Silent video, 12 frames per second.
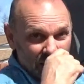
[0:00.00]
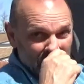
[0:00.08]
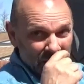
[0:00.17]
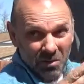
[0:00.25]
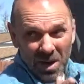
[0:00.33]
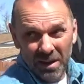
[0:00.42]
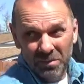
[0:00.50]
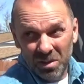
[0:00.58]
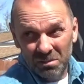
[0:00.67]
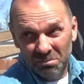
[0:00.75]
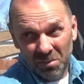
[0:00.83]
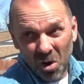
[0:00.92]
the
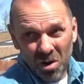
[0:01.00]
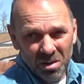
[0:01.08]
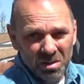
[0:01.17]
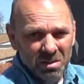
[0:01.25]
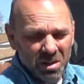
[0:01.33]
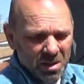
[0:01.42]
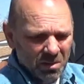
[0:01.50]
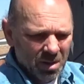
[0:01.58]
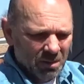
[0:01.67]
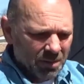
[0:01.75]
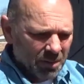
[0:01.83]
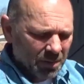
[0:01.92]
Grabs aren't. You know,
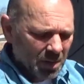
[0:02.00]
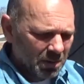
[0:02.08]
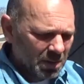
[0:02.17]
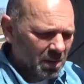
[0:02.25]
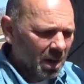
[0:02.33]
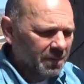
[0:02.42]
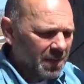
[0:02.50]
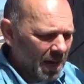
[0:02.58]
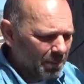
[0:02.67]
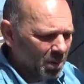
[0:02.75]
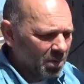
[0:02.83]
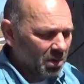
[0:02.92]
they're a soft
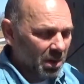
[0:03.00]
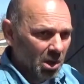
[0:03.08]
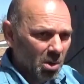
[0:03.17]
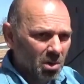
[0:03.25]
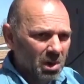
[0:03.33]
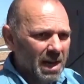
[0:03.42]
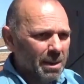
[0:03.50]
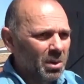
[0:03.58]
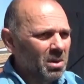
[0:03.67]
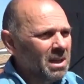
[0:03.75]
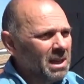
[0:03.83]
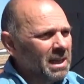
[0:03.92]
apple, they're a local
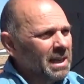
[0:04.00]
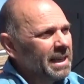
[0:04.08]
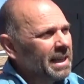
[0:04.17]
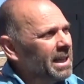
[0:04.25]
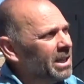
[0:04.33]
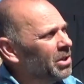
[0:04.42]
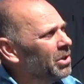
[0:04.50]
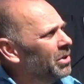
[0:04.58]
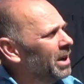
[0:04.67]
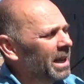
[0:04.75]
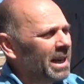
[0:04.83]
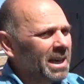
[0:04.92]
apple.
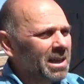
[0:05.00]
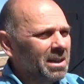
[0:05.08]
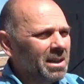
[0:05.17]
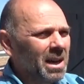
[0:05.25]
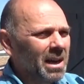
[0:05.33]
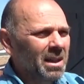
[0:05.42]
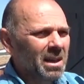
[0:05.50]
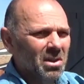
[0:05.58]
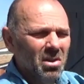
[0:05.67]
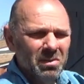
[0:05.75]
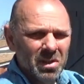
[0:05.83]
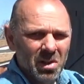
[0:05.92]
Here and I think
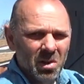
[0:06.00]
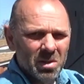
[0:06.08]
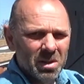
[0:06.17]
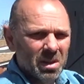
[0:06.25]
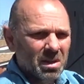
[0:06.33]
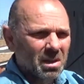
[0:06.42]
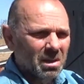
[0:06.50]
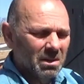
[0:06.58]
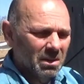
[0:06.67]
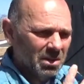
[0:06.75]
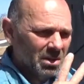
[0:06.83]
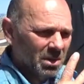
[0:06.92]
Nova Scotia are
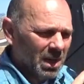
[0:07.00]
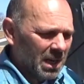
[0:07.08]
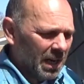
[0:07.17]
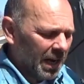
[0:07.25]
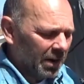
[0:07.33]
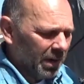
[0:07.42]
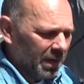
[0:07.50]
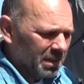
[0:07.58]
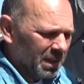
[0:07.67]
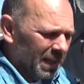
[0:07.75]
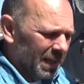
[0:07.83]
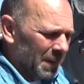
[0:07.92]
the two kind of
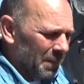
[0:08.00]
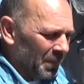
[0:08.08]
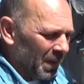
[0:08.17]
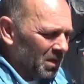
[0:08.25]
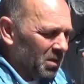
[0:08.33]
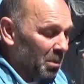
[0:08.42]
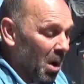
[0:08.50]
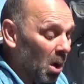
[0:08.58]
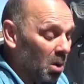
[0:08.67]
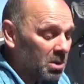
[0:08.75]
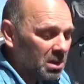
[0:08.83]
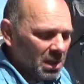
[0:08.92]
areas.
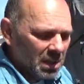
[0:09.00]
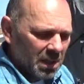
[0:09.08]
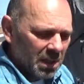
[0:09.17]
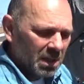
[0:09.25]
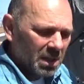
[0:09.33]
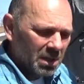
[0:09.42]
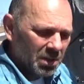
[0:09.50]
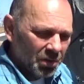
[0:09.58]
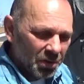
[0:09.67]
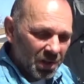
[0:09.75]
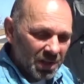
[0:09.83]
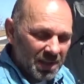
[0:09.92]
Supposedly
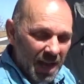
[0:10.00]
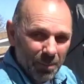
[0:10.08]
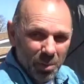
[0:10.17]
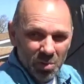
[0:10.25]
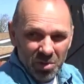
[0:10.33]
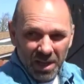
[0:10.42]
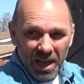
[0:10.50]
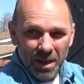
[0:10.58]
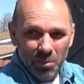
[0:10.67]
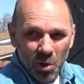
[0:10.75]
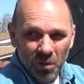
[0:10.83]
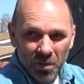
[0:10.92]
these apples
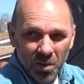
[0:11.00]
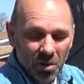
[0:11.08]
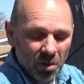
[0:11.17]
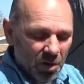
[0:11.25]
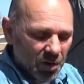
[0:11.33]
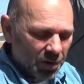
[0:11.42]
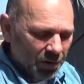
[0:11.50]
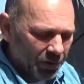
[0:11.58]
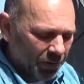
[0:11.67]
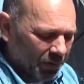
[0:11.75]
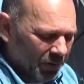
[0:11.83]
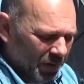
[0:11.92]
came over
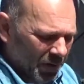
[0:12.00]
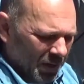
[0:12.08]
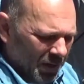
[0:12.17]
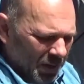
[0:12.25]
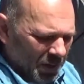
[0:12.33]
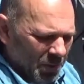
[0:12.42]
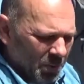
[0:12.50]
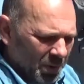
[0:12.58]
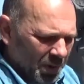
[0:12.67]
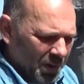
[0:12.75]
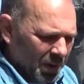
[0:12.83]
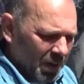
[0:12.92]

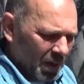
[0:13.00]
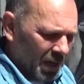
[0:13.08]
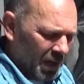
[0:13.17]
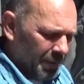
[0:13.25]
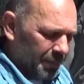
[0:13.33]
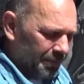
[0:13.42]
with the